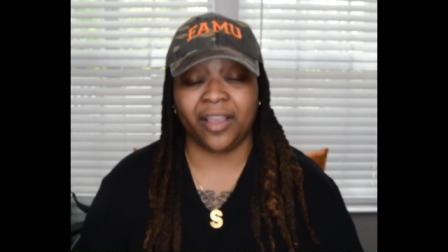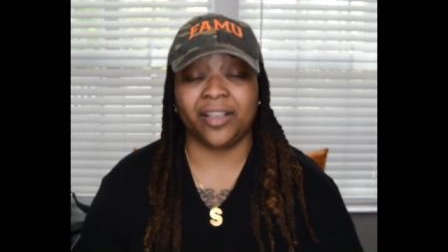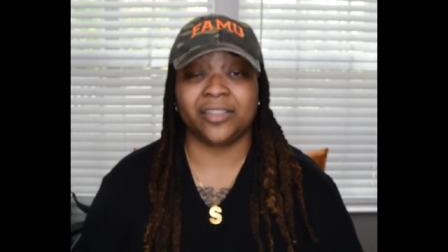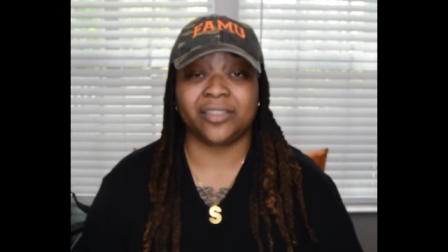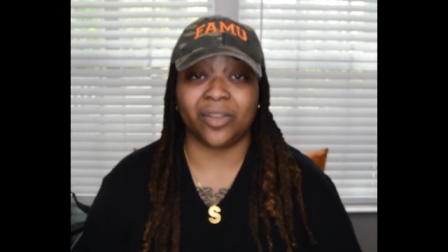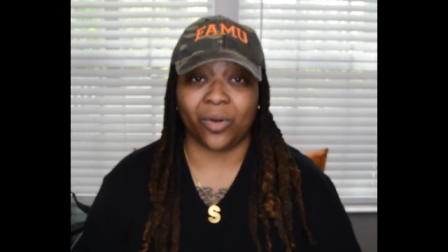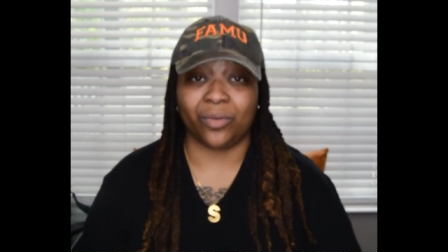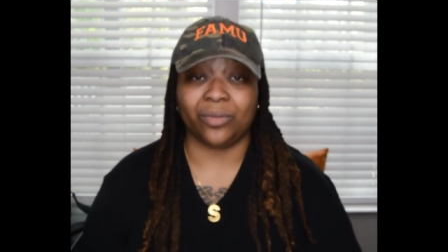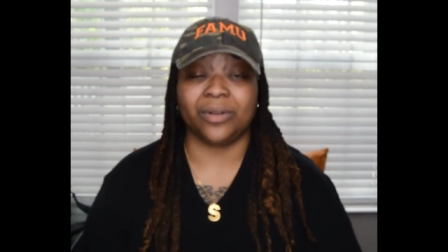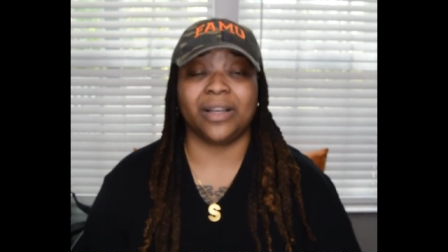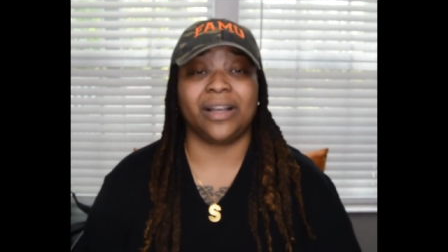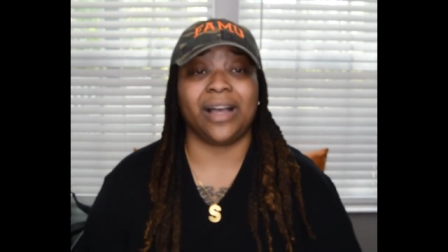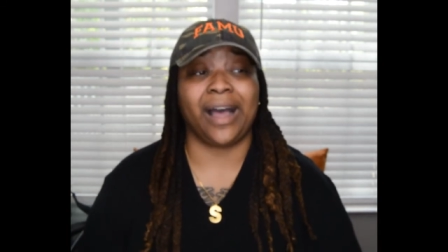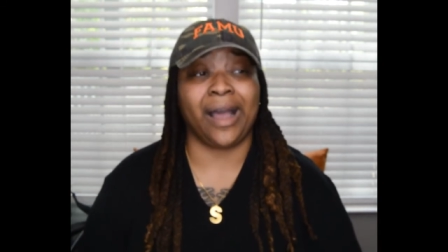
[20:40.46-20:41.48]
So
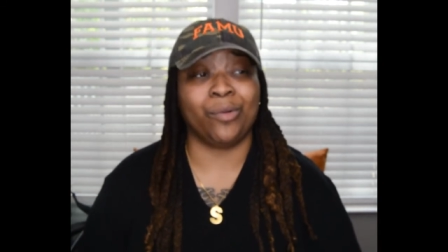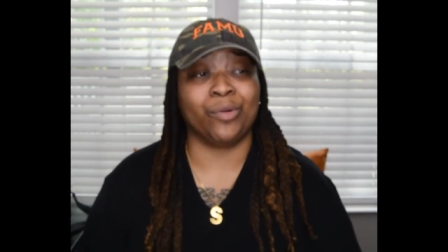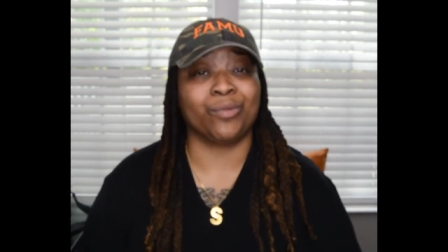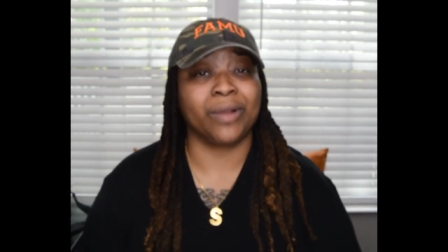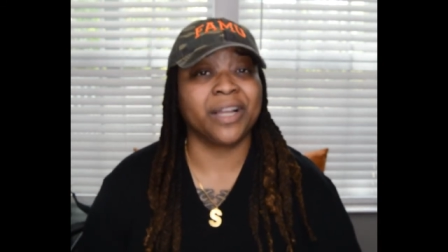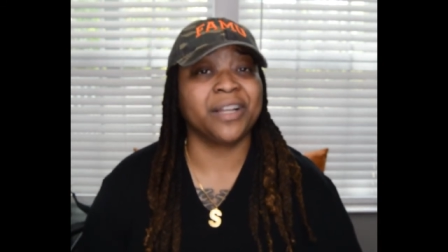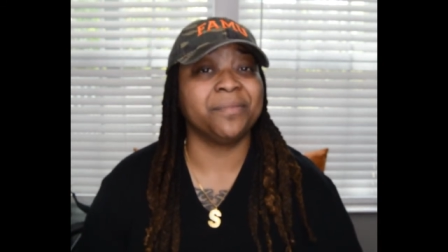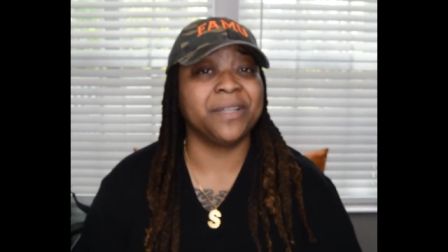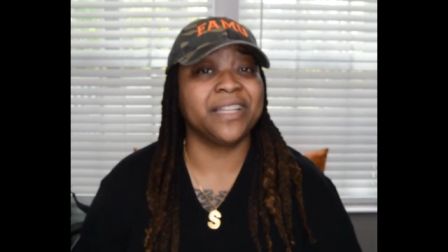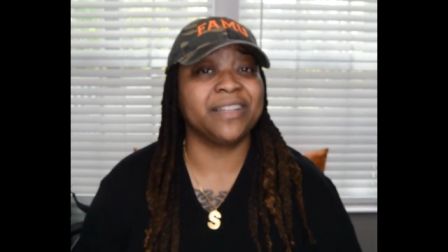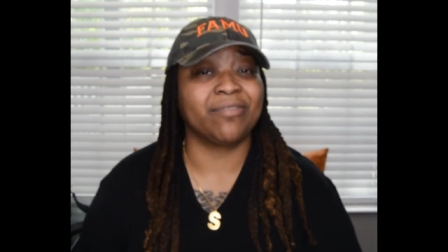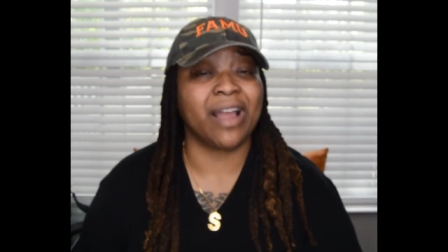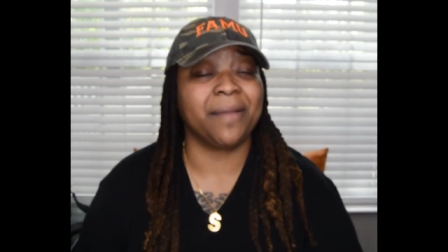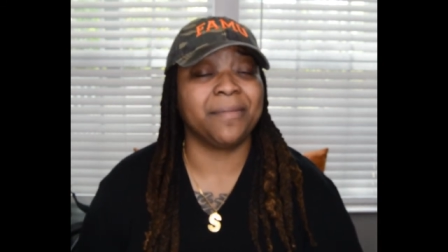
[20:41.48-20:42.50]
I would
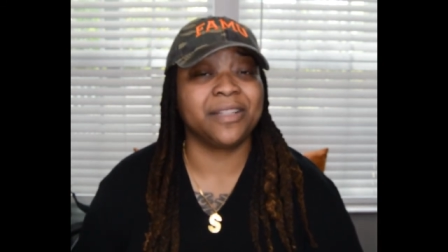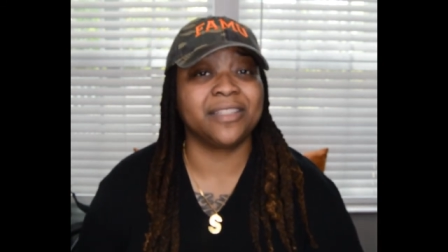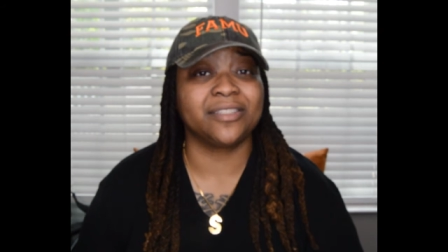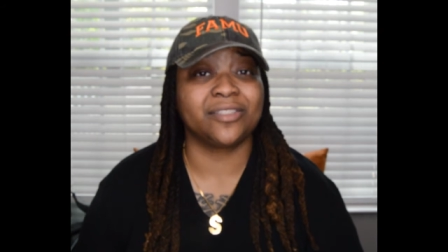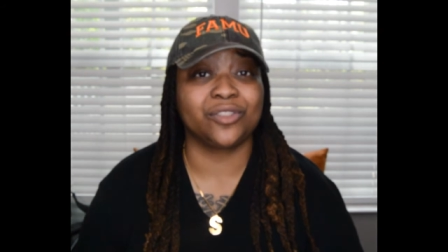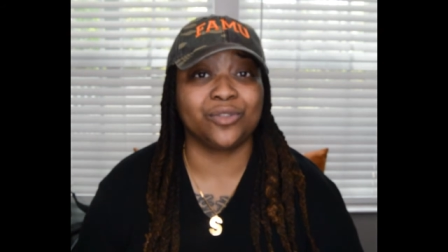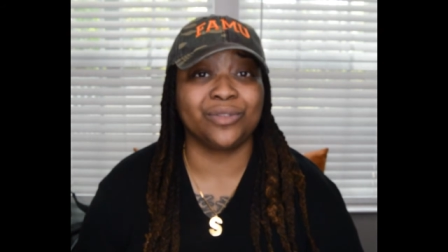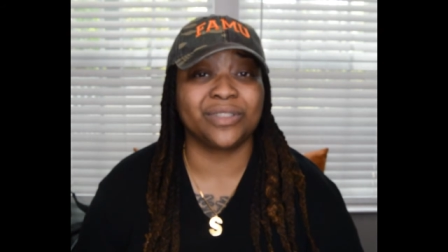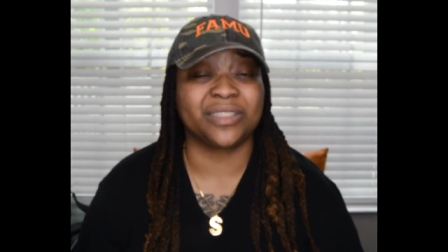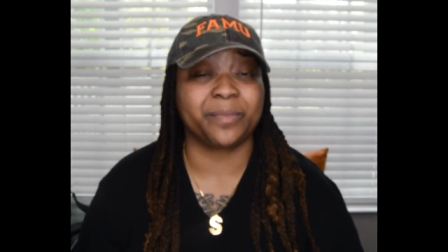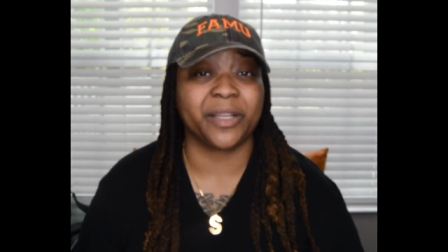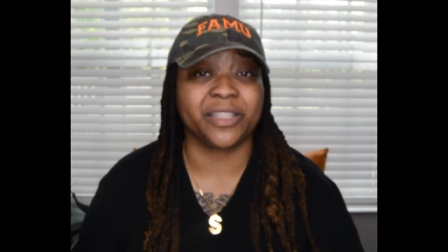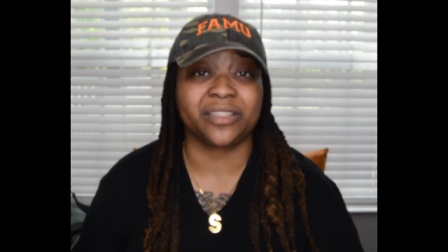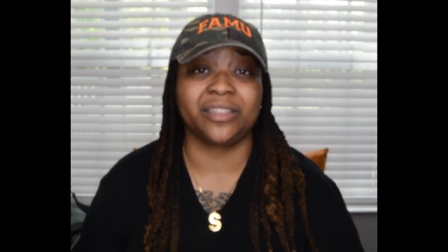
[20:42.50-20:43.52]
recommend grabbing this too,
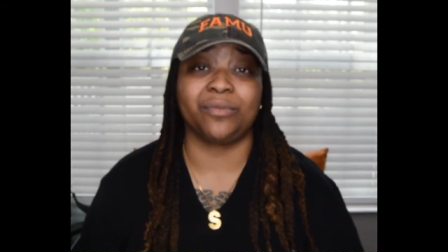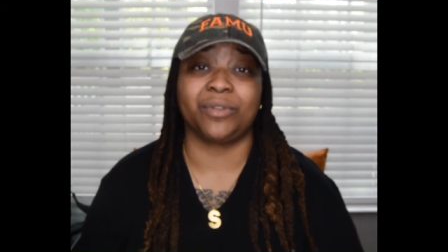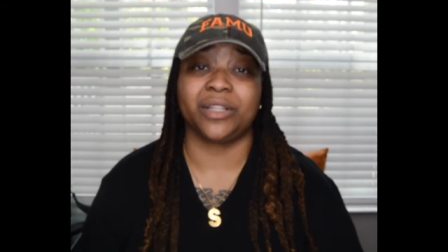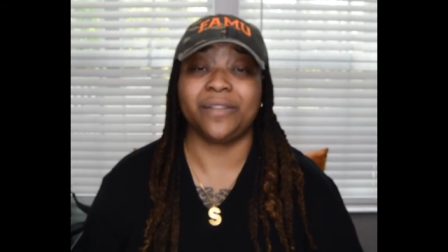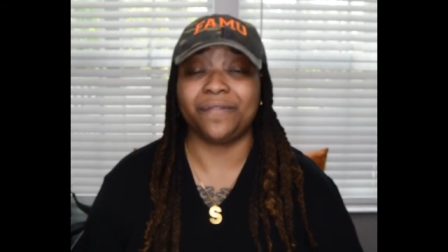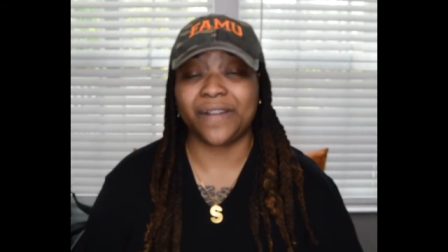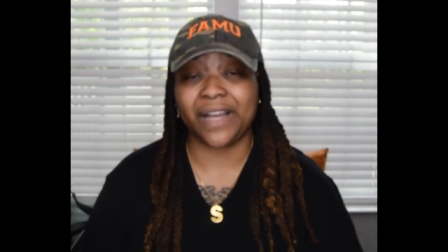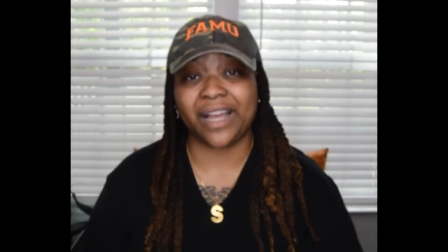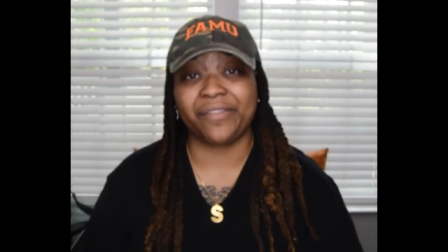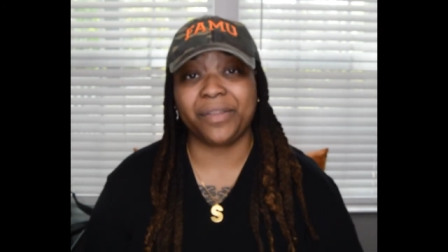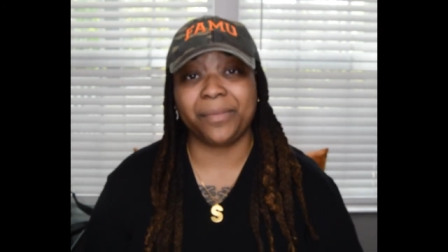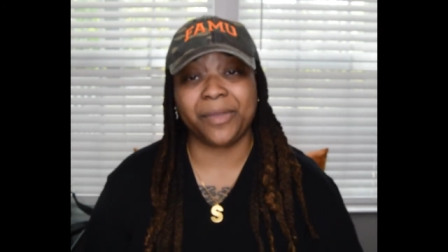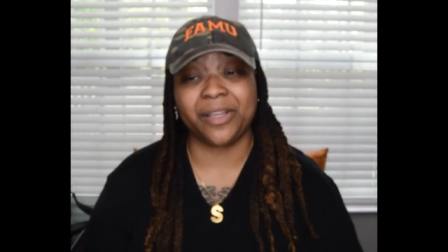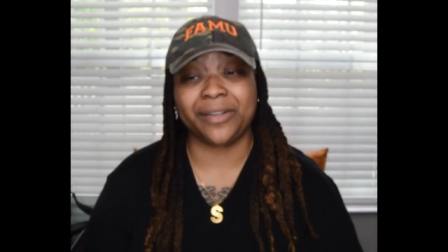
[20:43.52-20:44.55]
especially in one of the
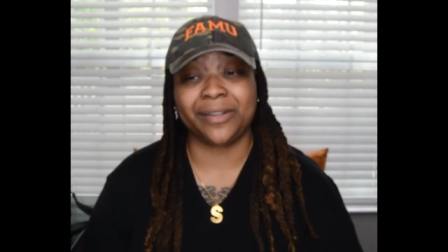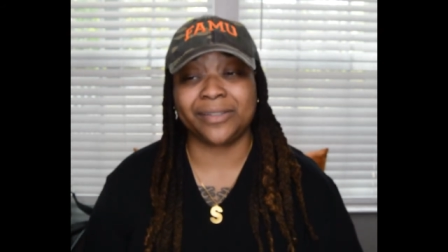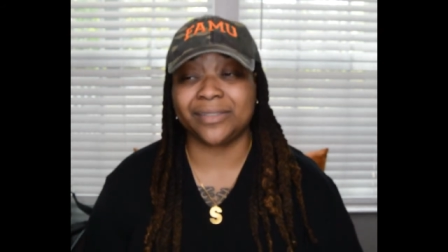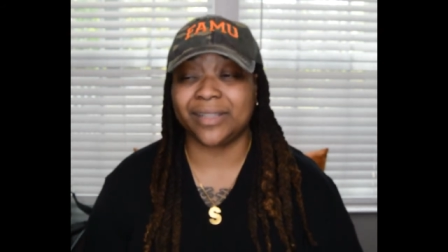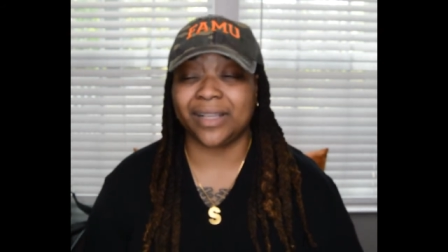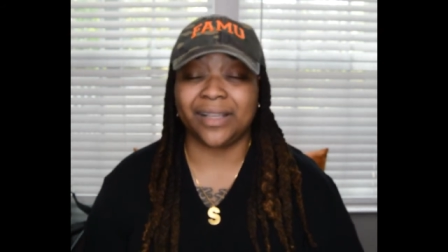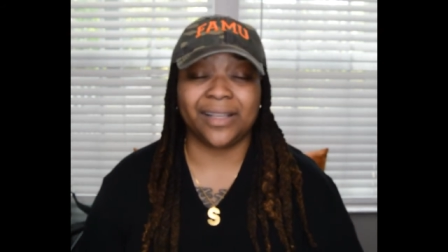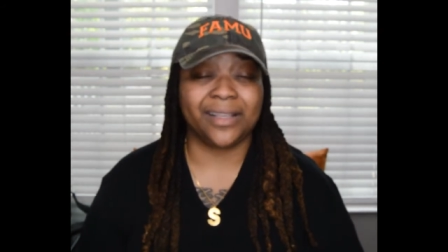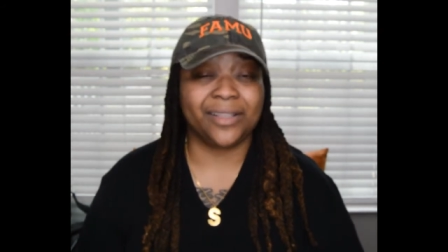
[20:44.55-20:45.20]
5 mLs.